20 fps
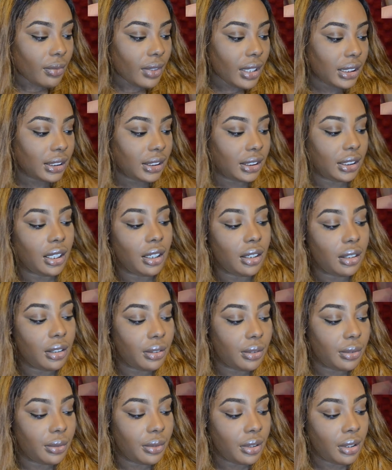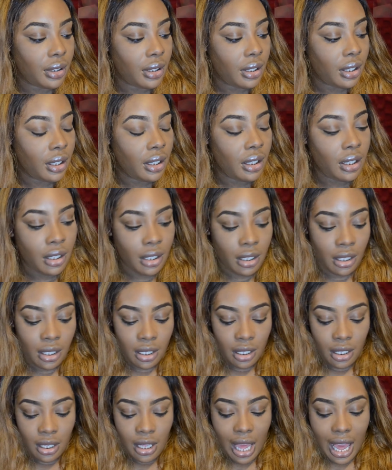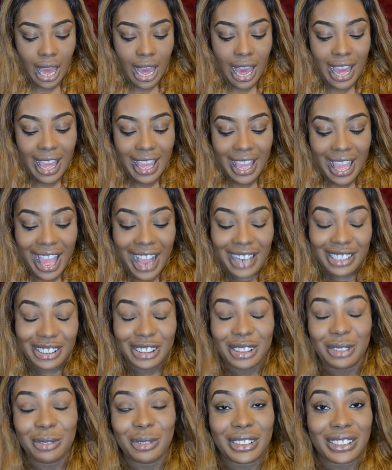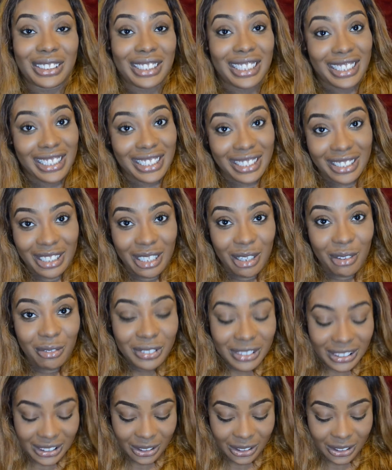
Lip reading: So I actually was lucky enough